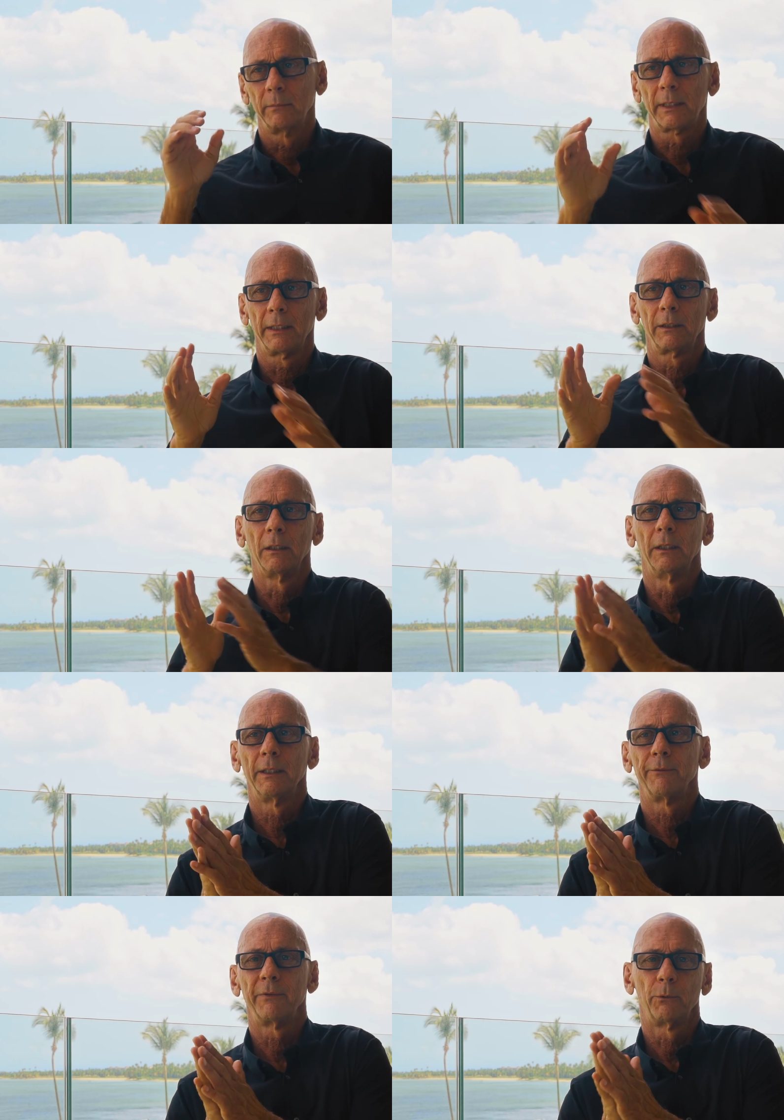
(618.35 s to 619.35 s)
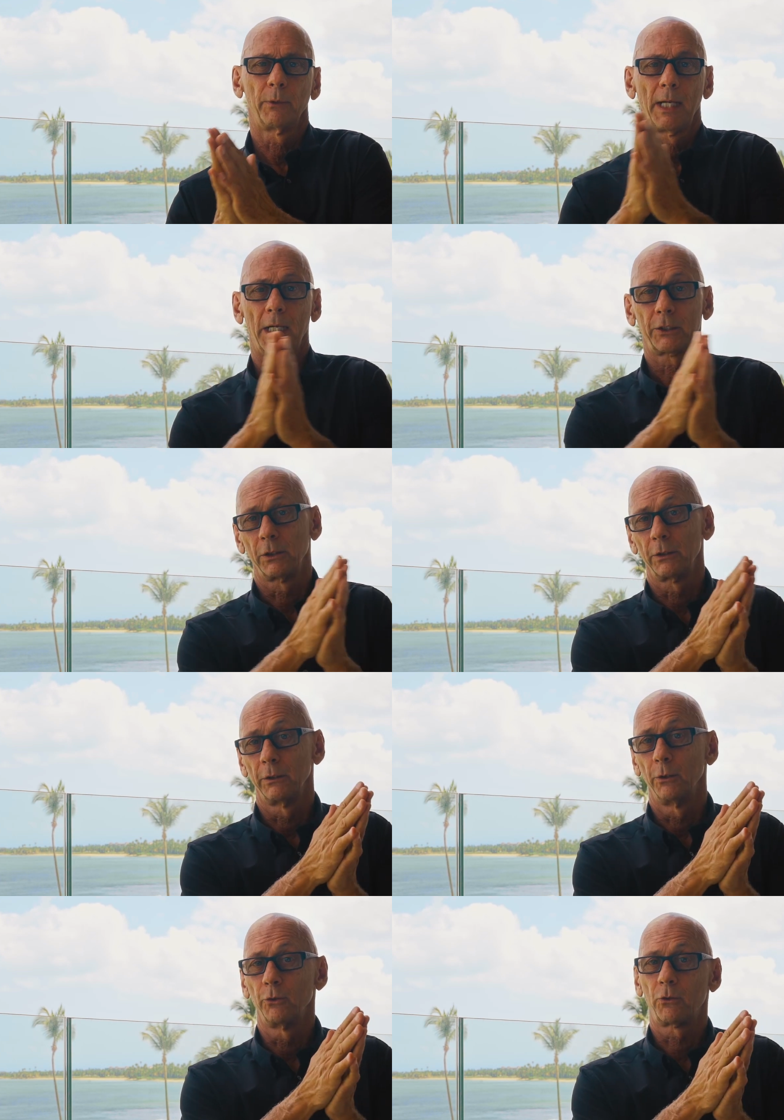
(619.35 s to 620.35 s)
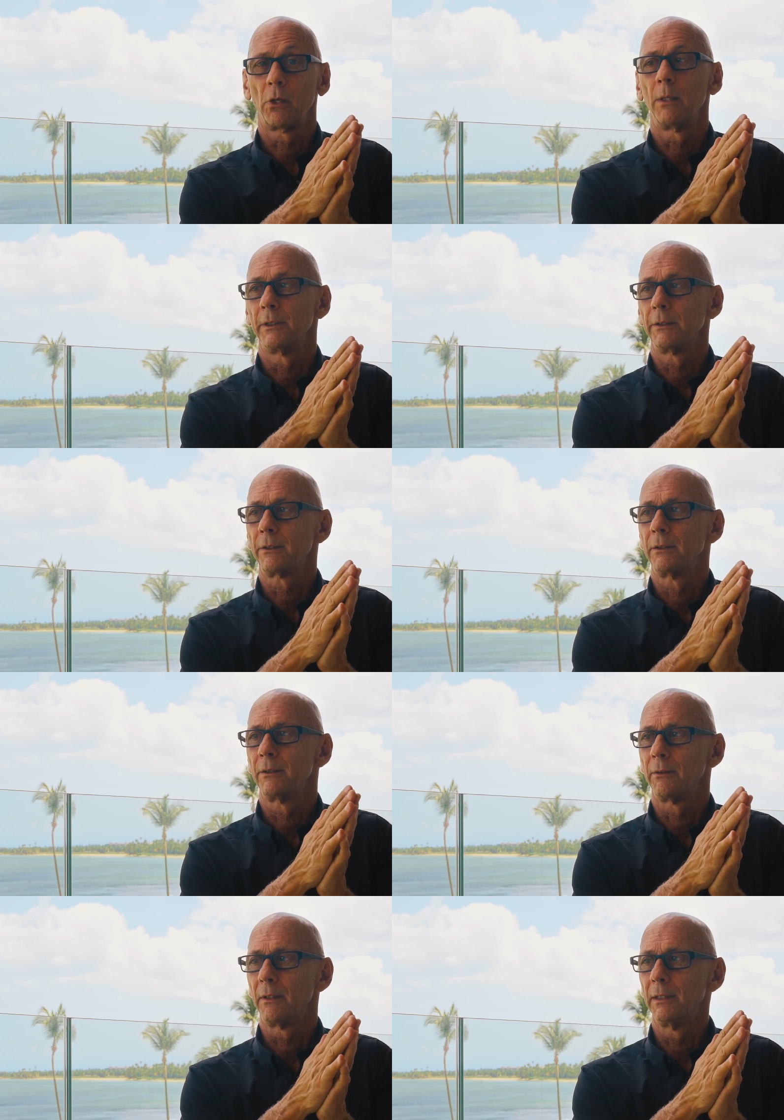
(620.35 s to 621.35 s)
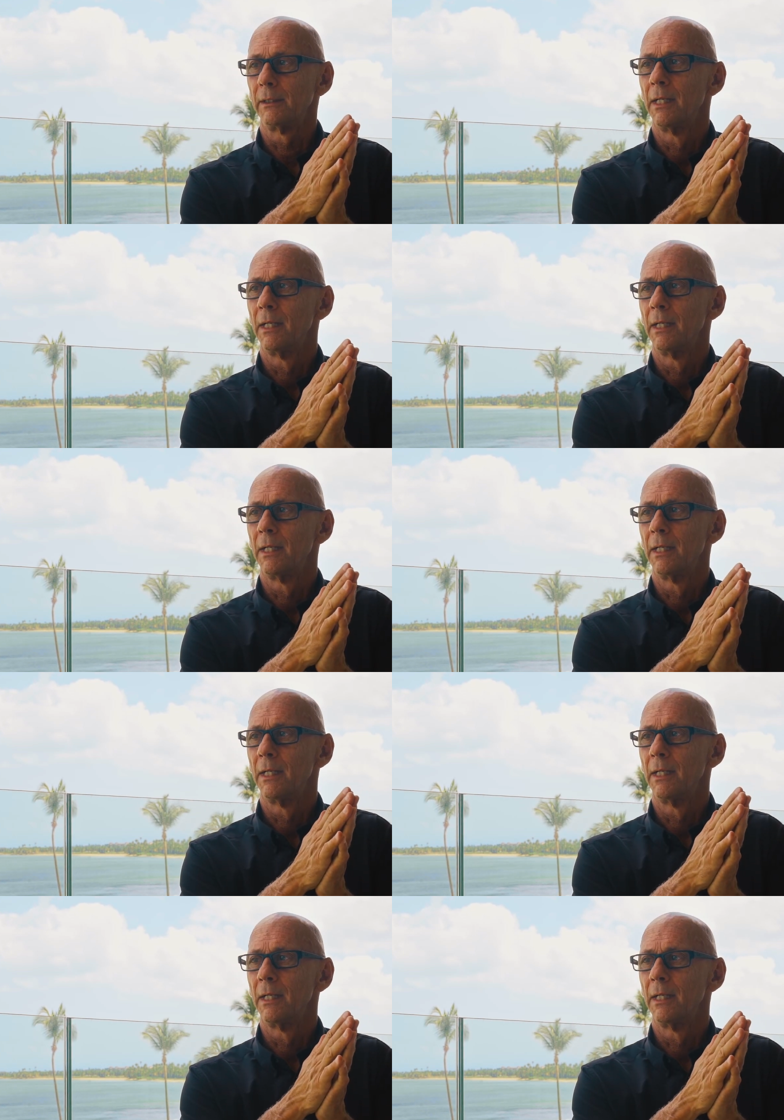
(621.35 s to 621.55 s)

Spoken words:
tend to live in reaction to those traumas, right?